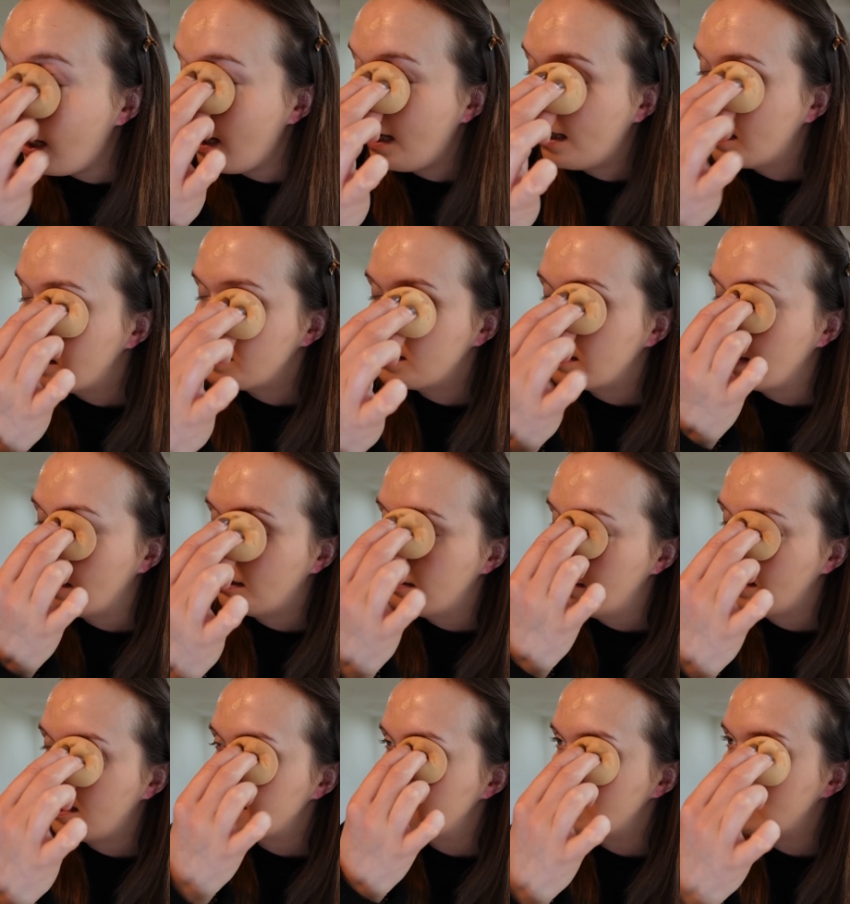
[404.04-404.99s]
adding that
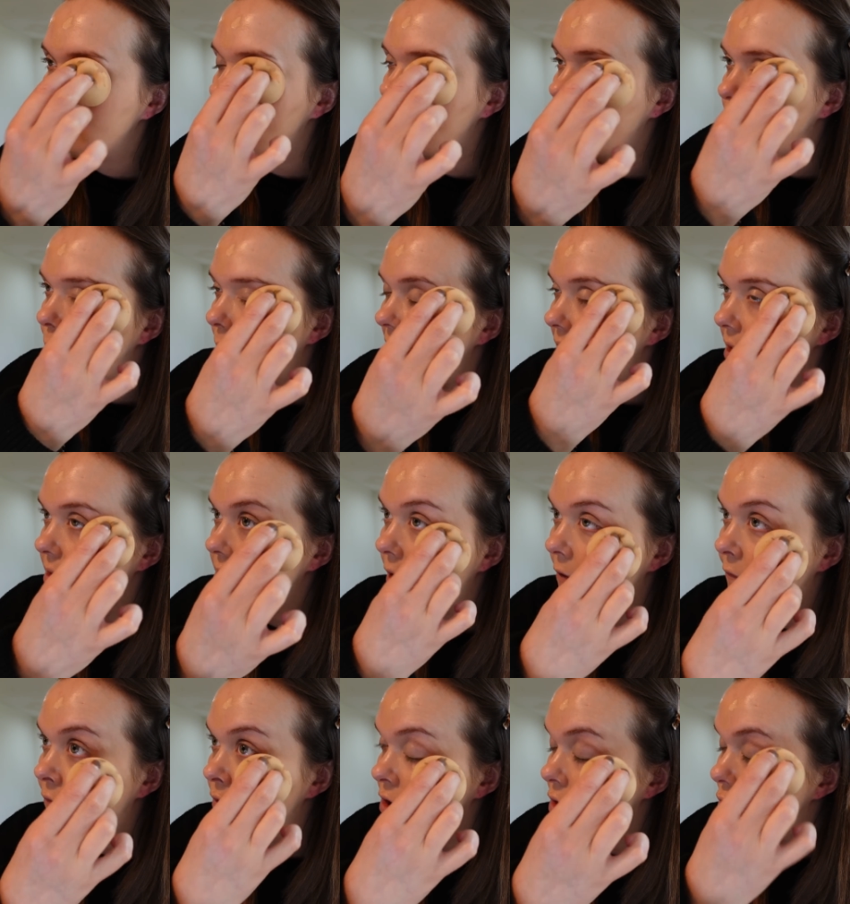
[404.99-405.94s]
last little bit
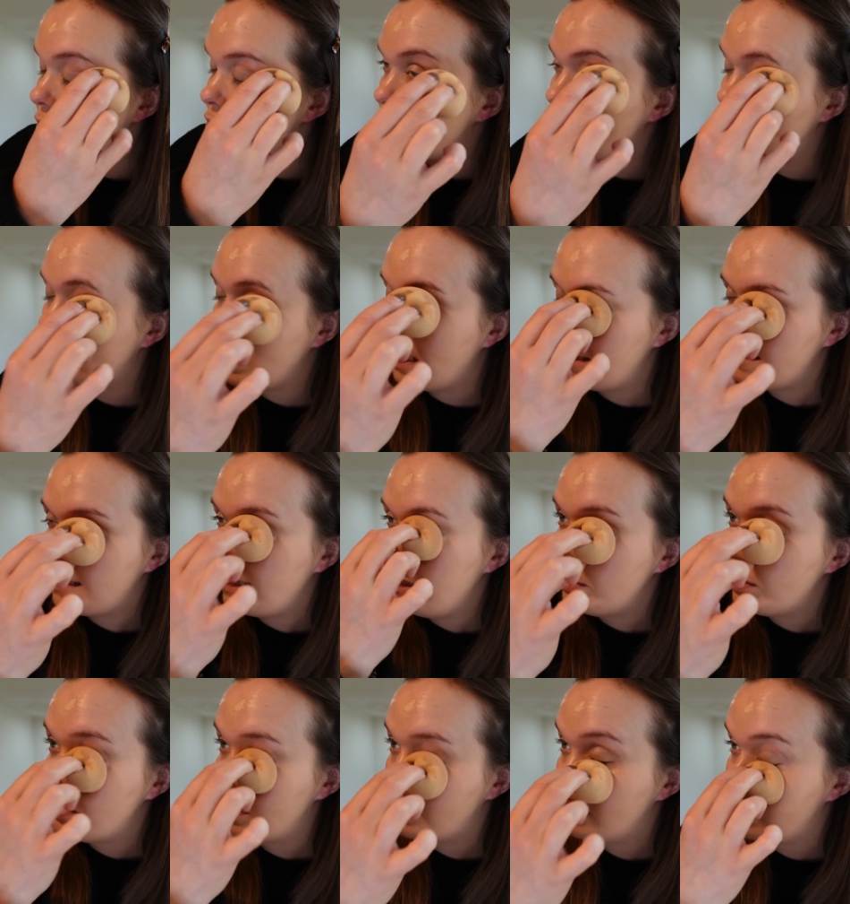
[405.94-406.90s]
of
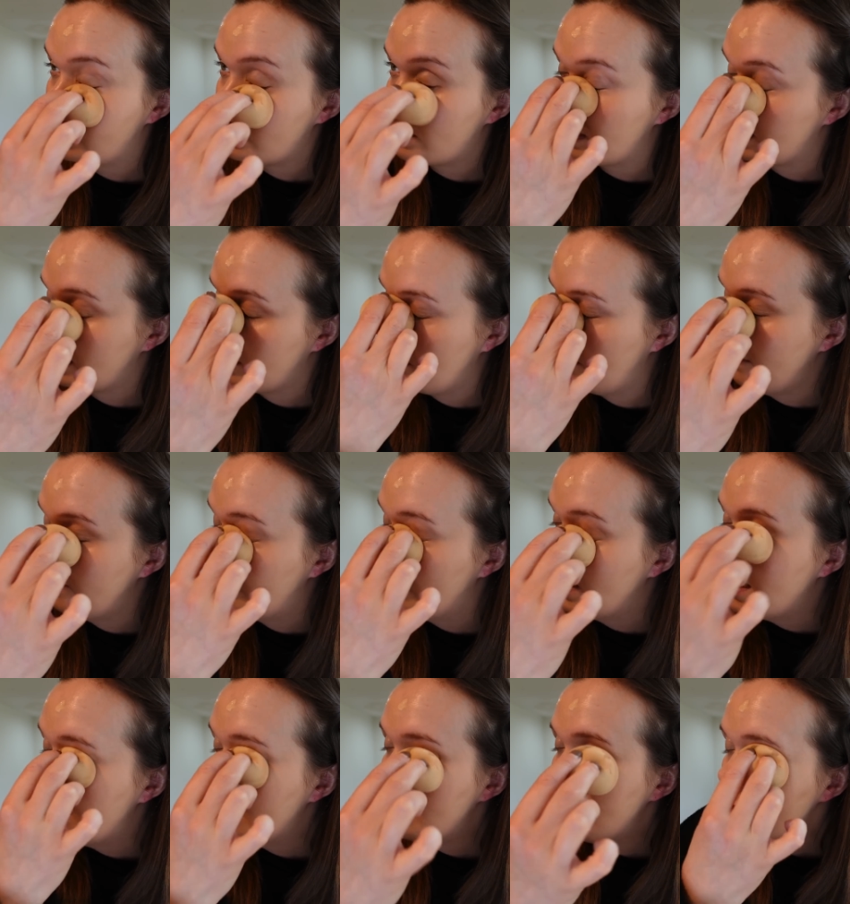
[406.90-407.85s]
neutralization, just sort of
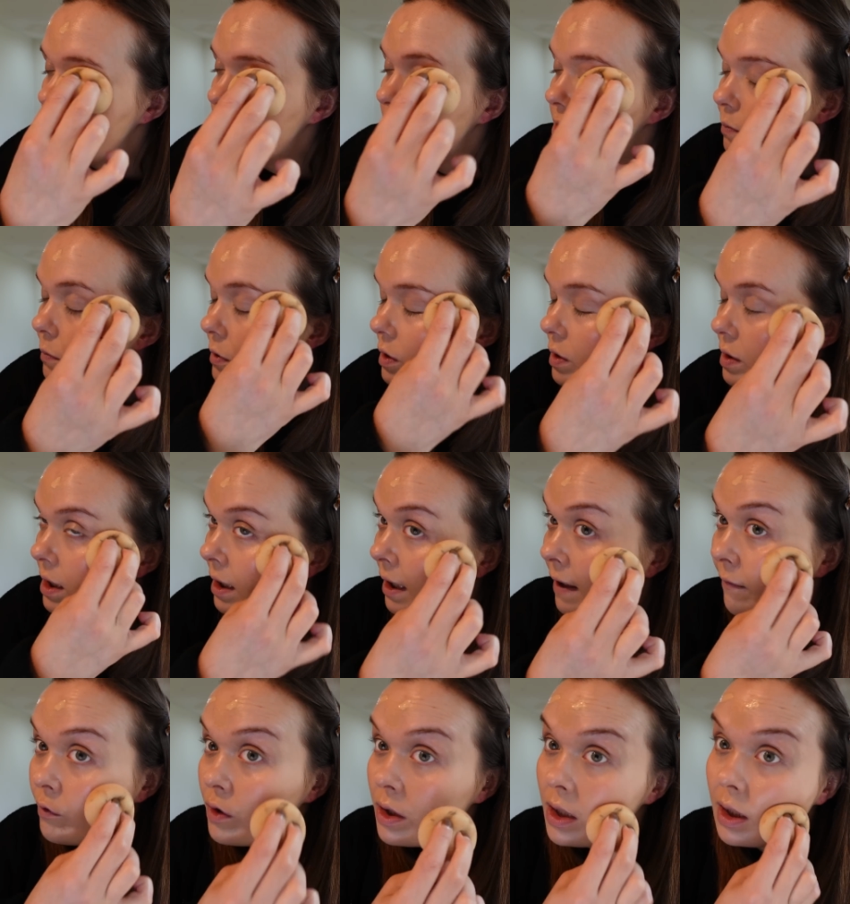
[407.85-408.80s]
smoothing
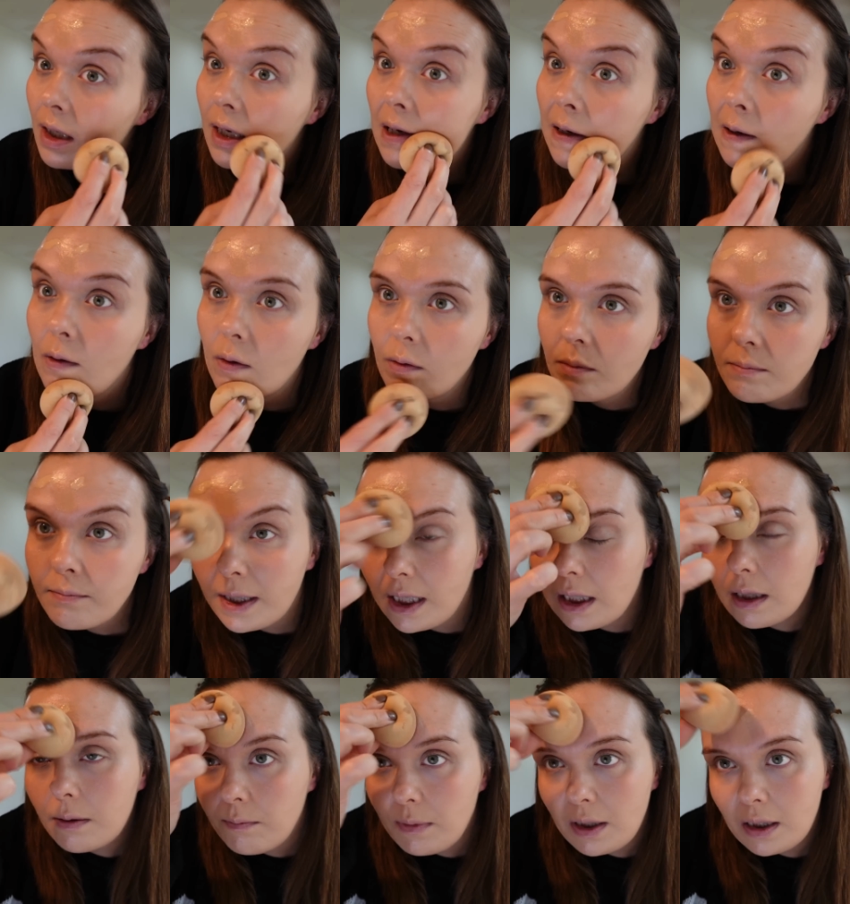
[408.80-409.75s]
everything out,
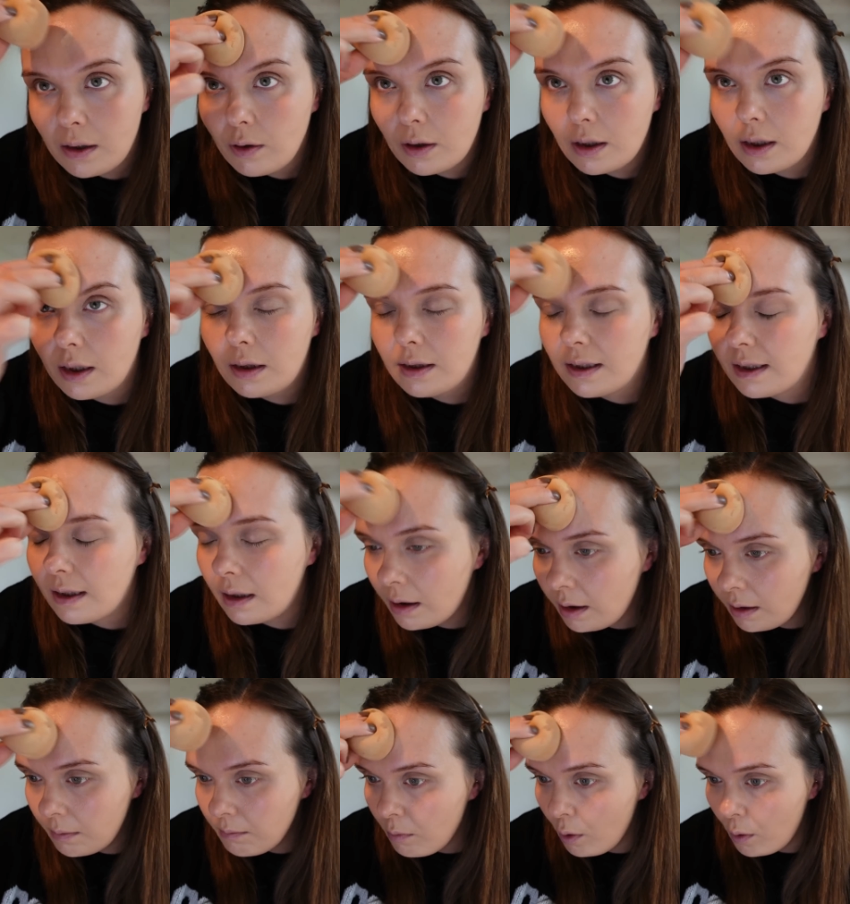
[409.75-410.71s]
making me look a
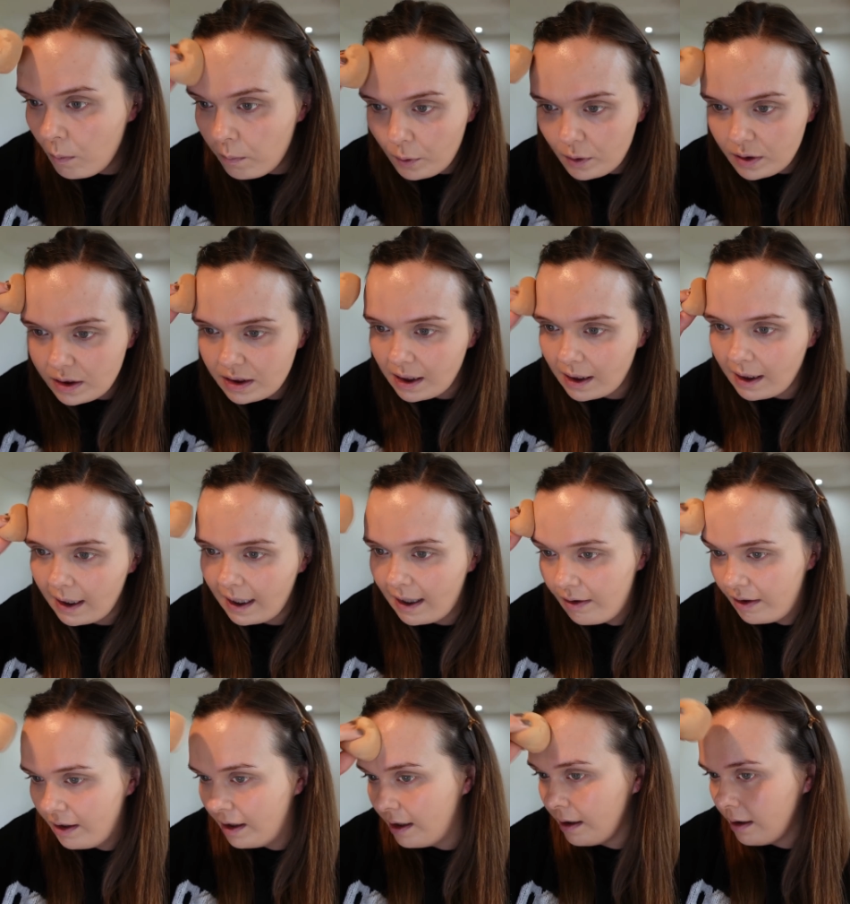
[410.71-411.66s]
little more put
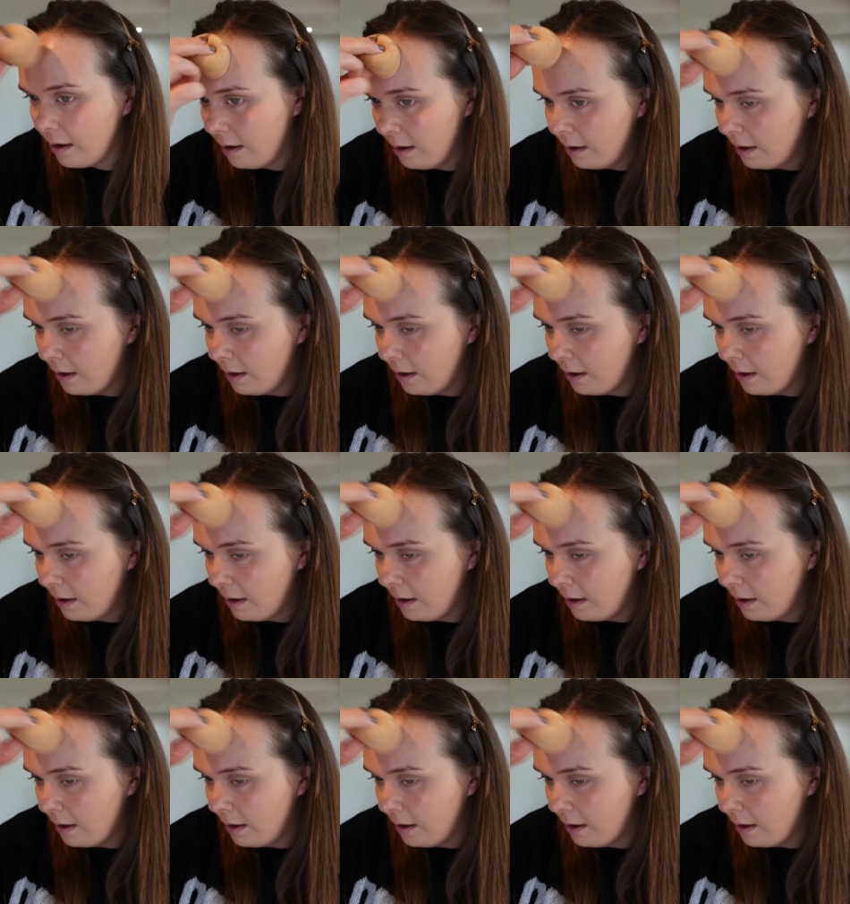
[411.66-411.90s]
together